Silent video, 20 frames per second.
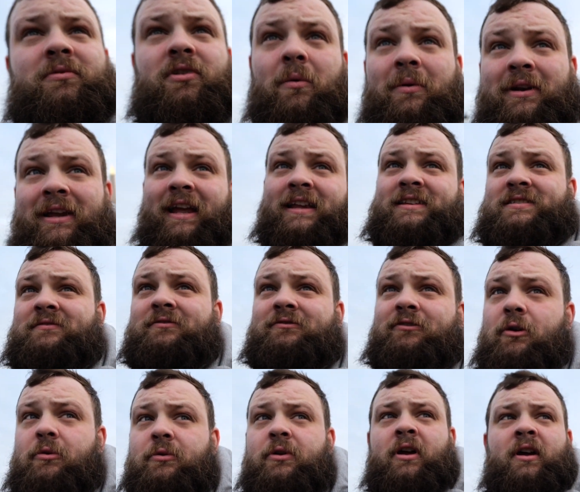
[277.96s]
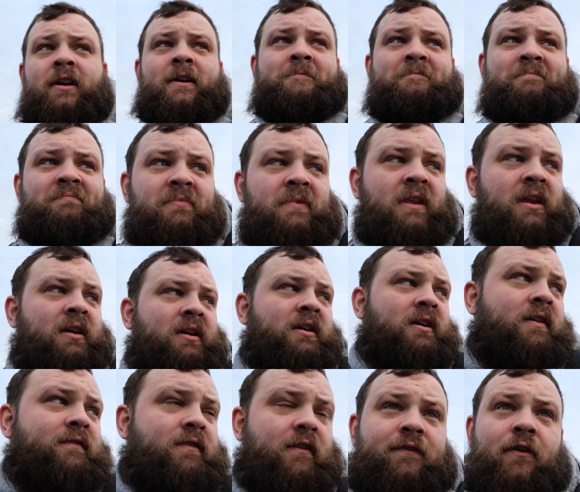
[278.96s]
going and getting some food.
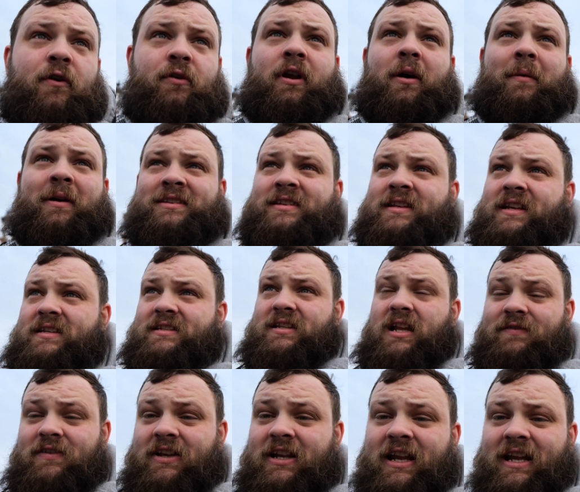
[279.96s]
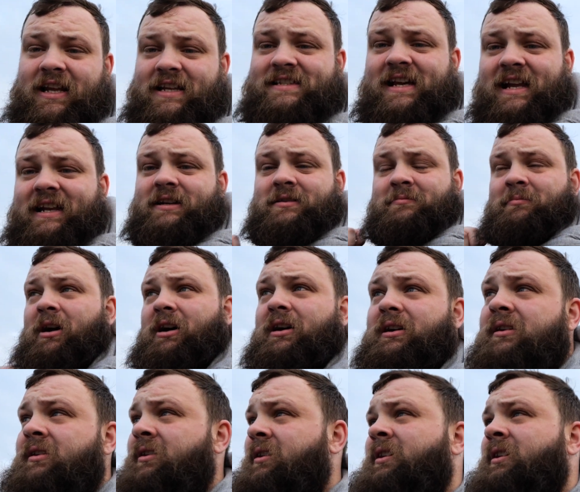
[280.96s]
For food, I went to this lovely little Italian bar,